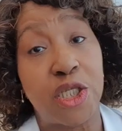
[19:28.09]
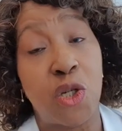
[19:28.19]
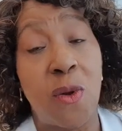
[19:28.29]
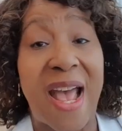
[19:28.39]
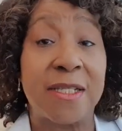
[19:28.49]

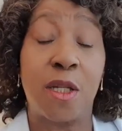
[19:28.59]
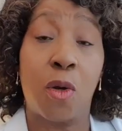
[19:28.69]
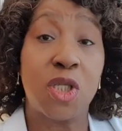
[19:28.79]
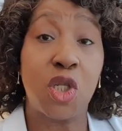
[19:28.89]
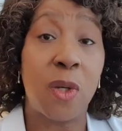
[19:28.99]
to you, as
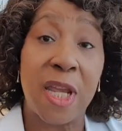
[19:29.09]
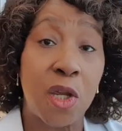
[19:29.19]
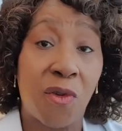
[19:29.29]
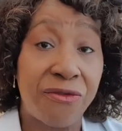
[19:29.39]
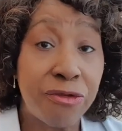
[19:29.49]
long as you
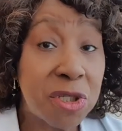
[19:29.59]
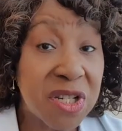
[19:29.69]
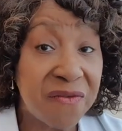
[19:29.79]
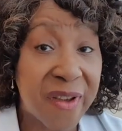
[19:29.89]
eat your fruit and